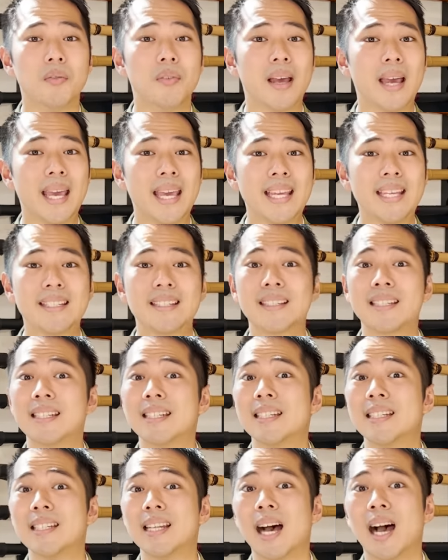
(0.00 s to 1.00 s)
8 to
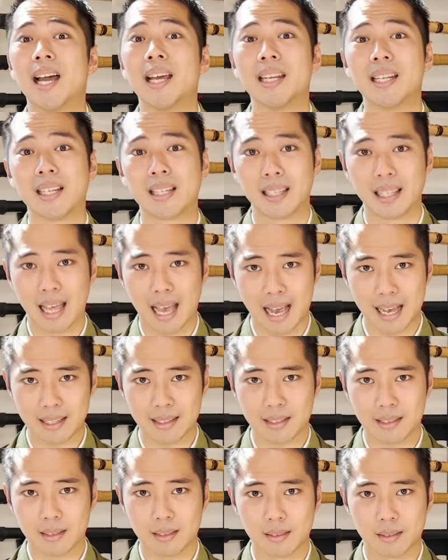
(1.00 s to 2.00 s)
9 class.